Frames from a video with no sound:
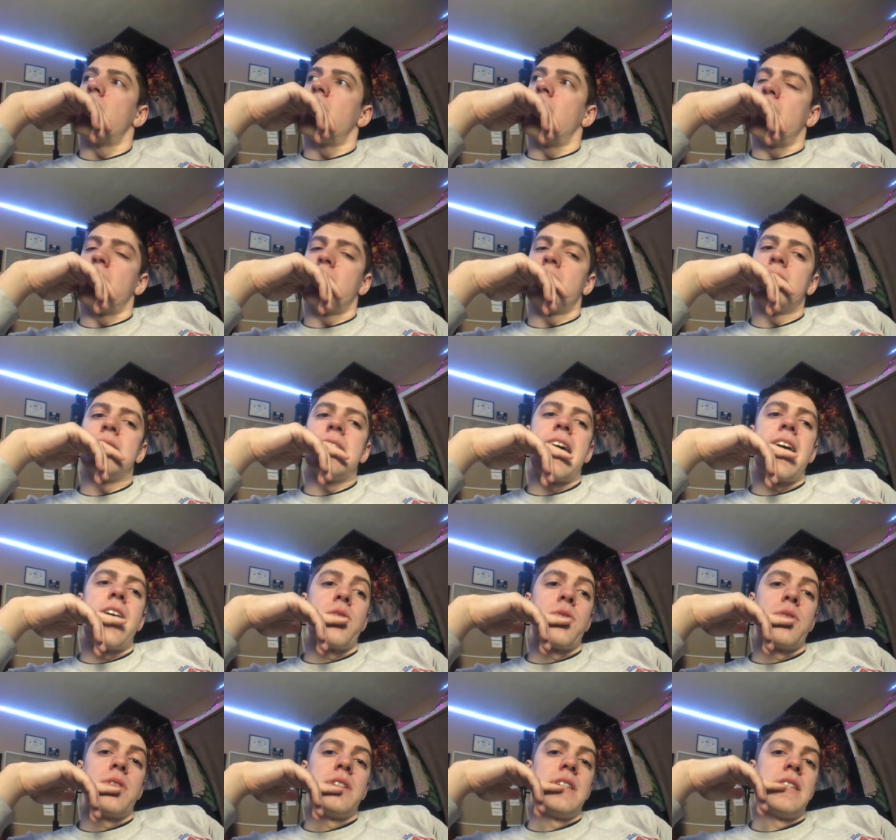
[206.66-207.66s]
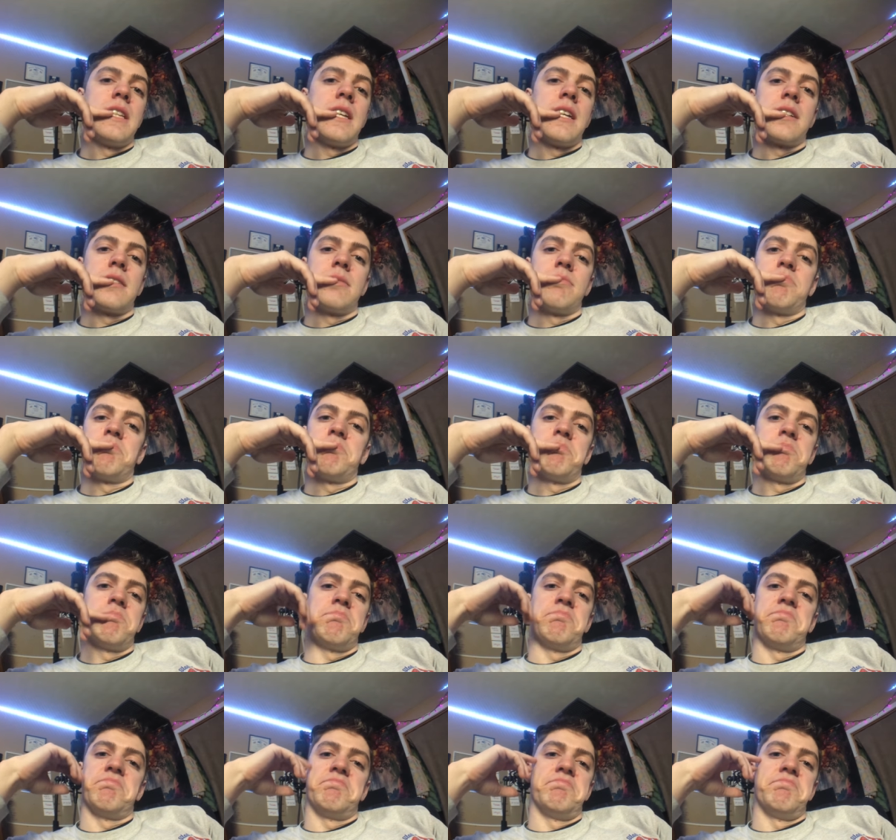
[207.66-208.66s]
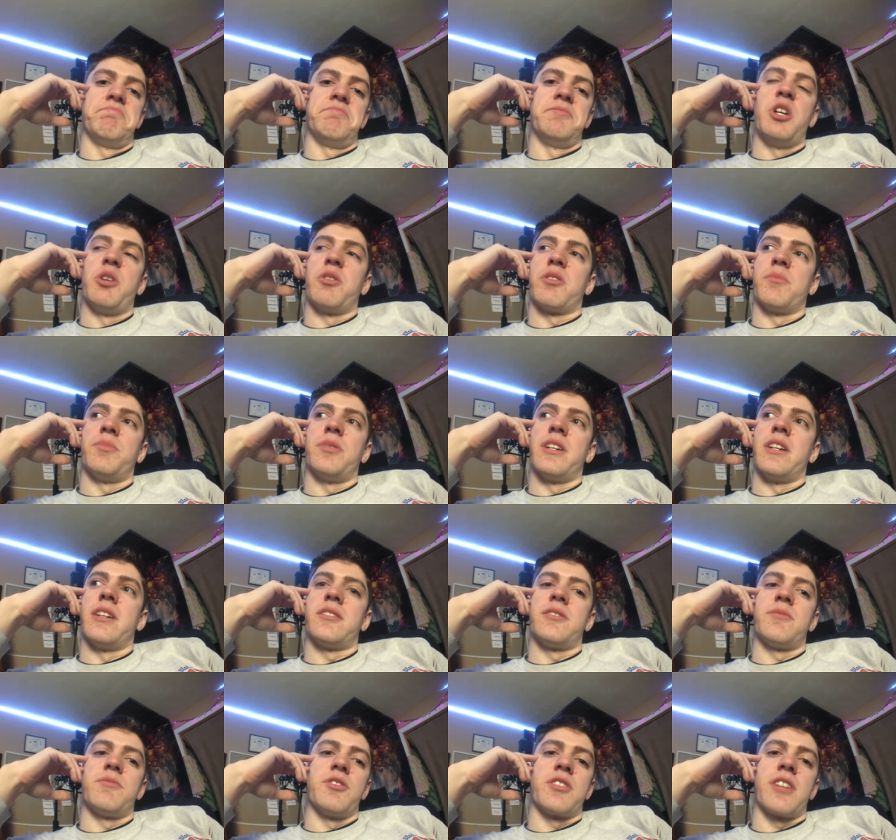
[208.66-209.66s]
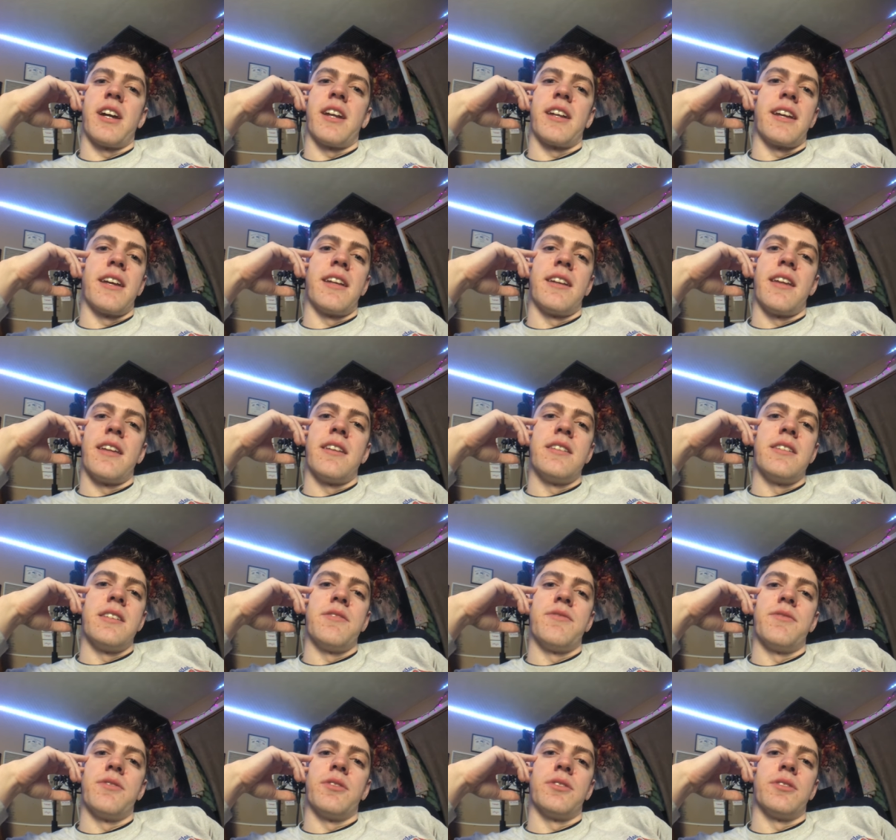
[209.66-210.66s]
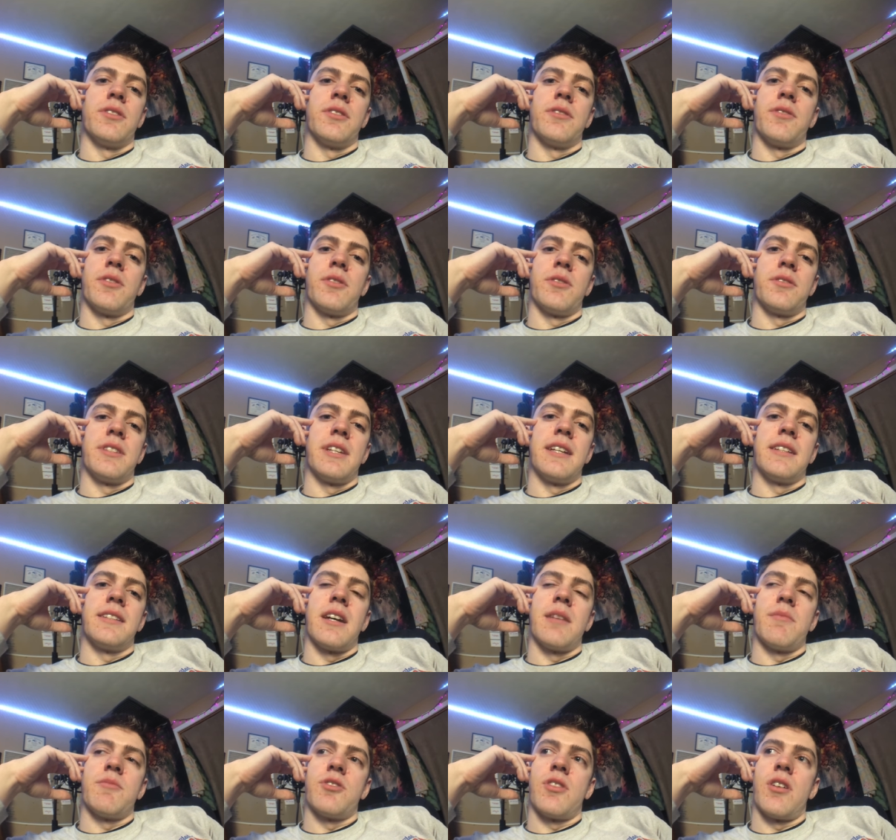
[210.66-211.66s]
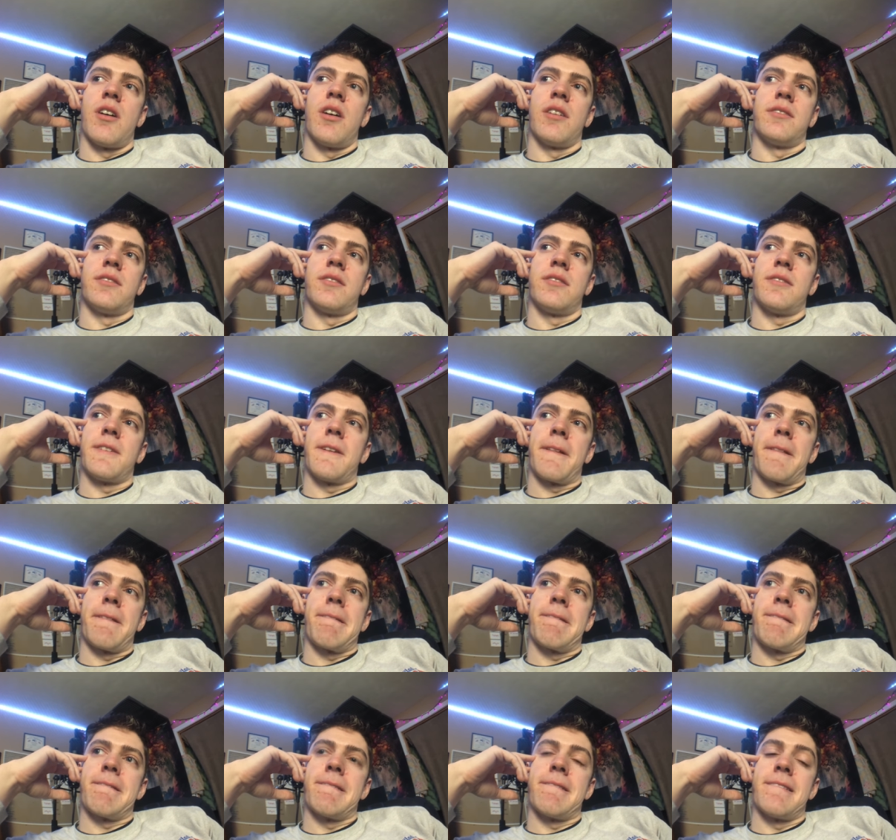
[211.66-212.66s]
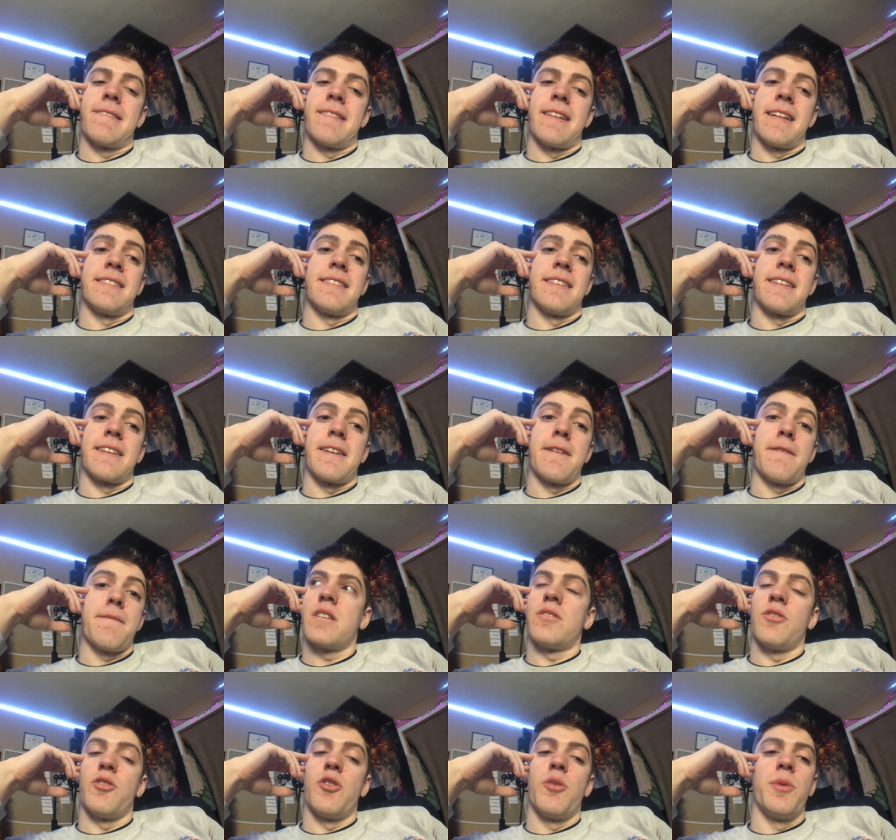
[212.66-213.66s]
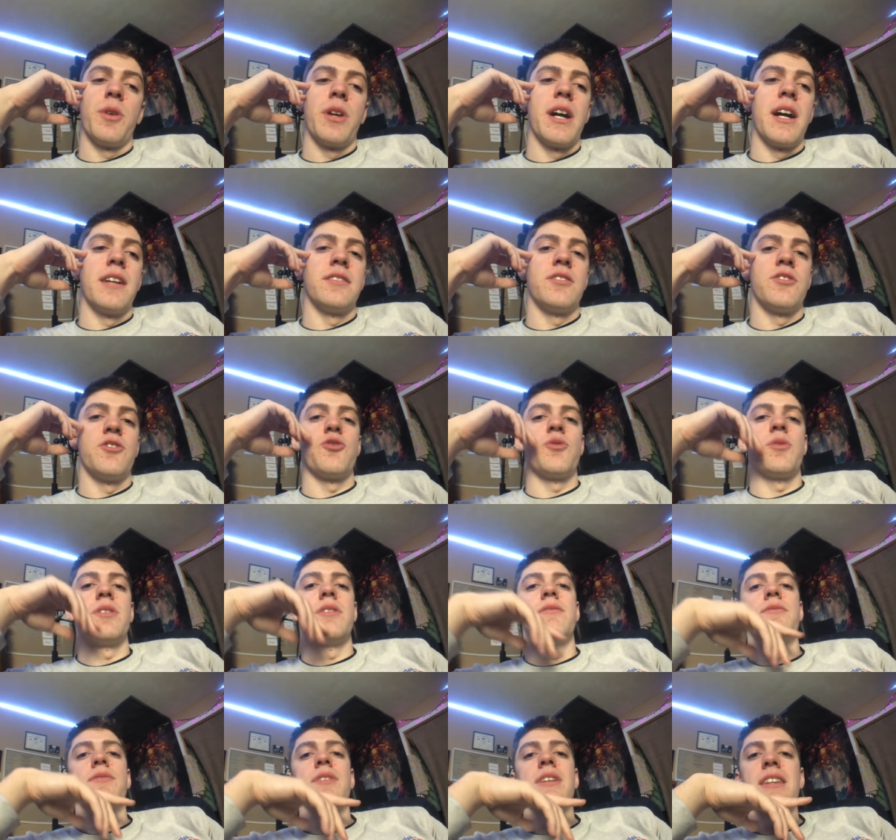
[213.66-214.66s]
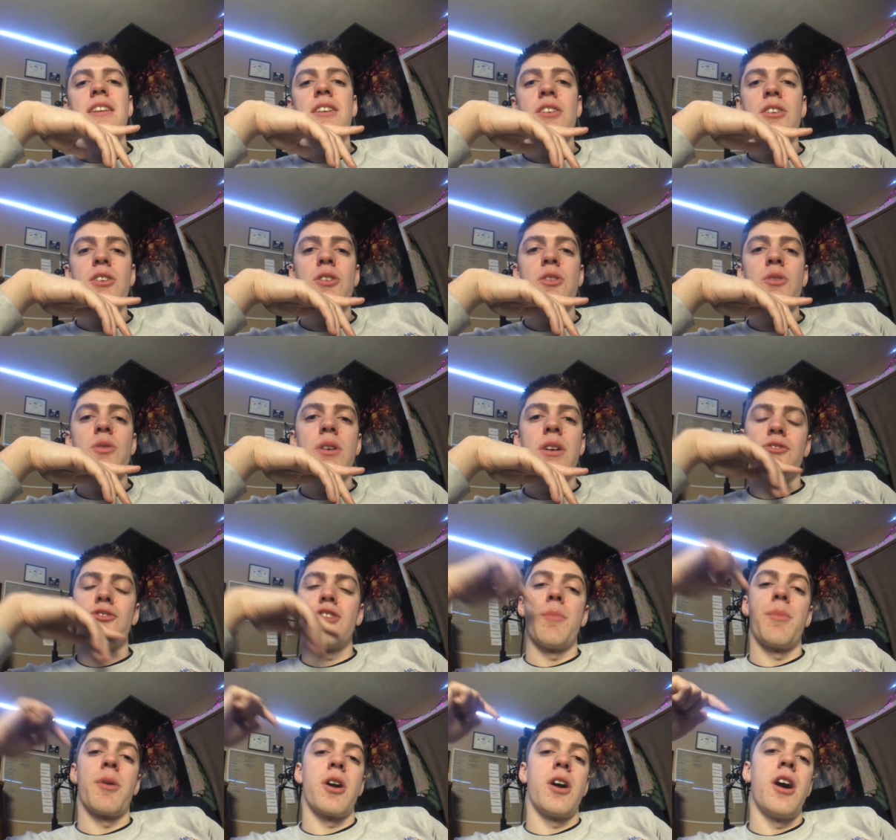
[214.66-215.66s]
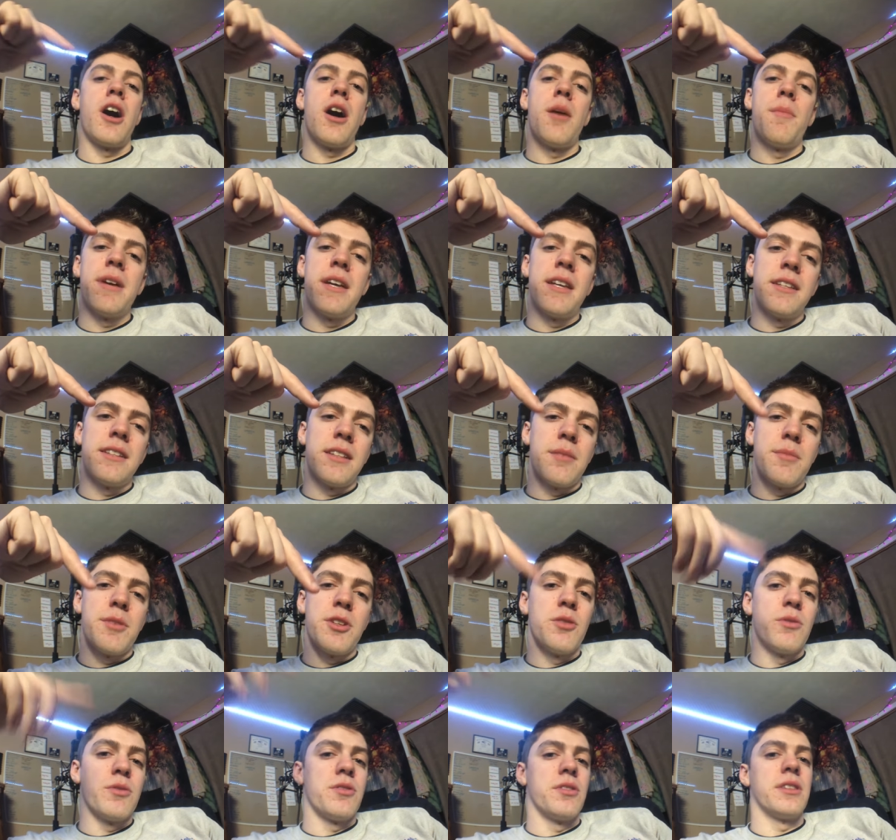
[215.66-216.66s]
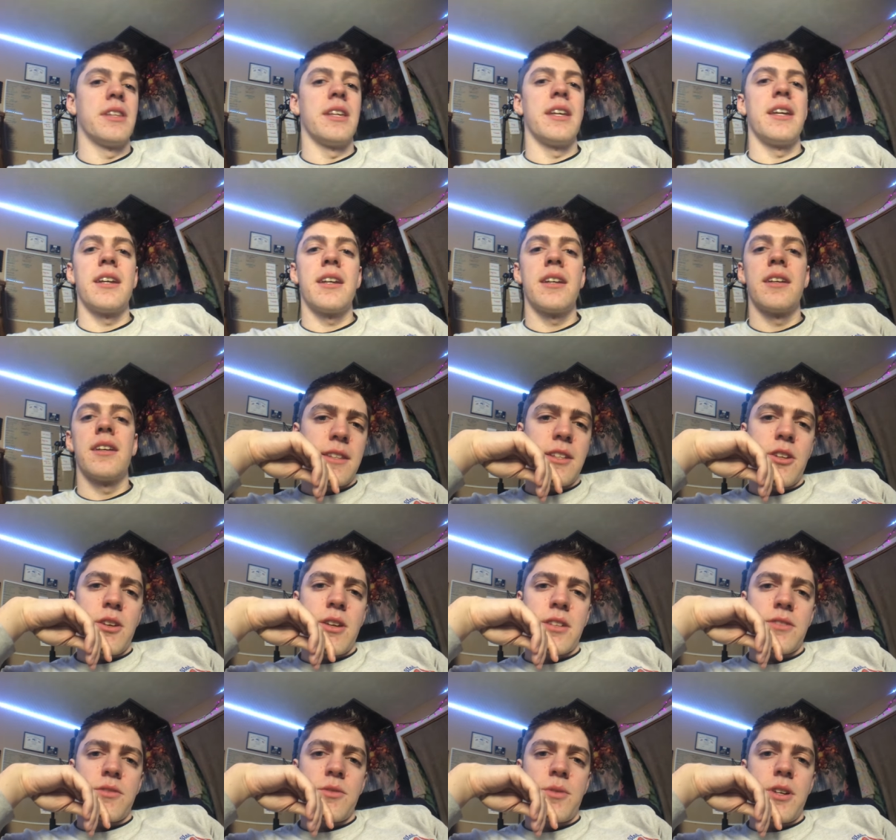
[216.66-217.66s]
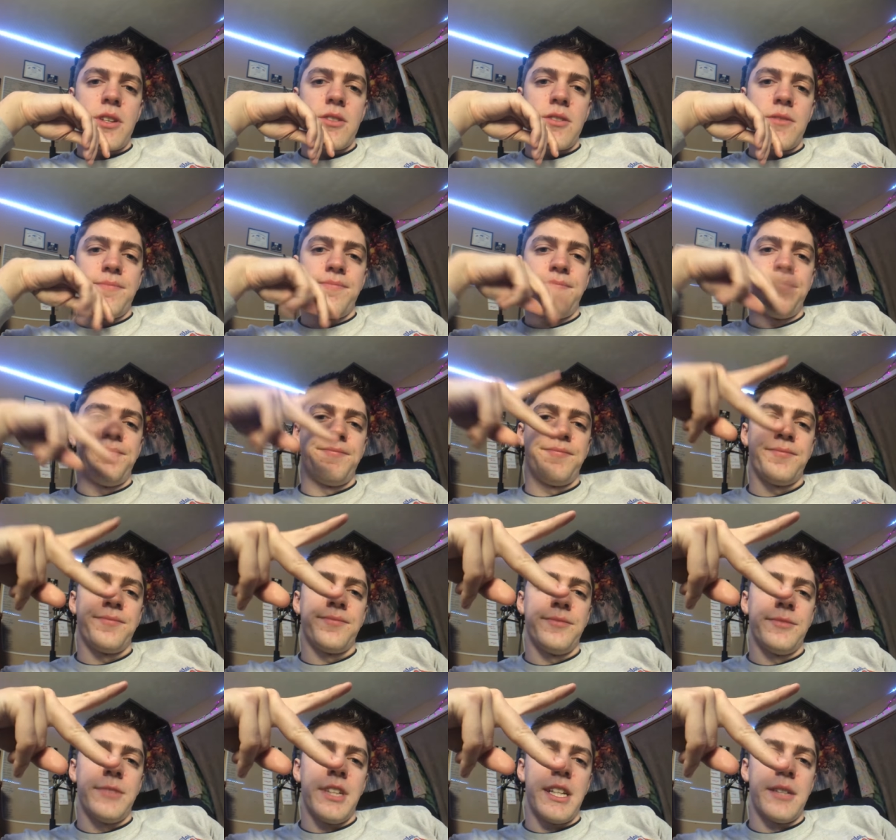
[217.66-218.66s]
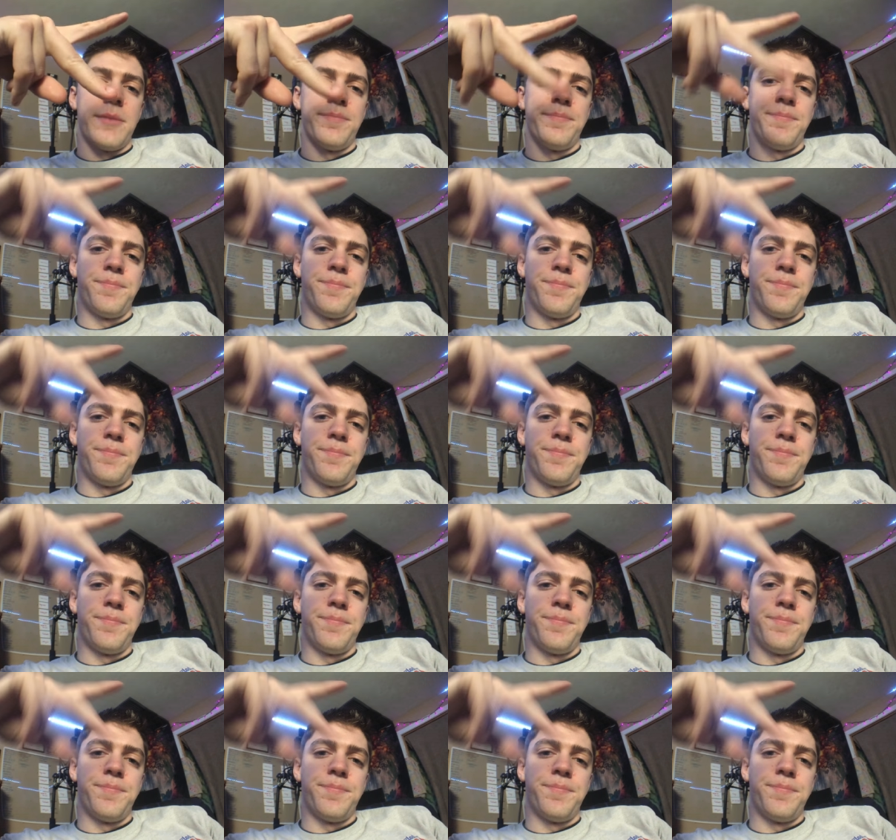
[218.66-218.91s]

Other than that, really like no complaints. Just got to get an ND filter for those daytime shots. And that's like it. So I hope you guys enjoyed the video. Drop a comment. Let me know what you think. Thank you guys for watching. Later.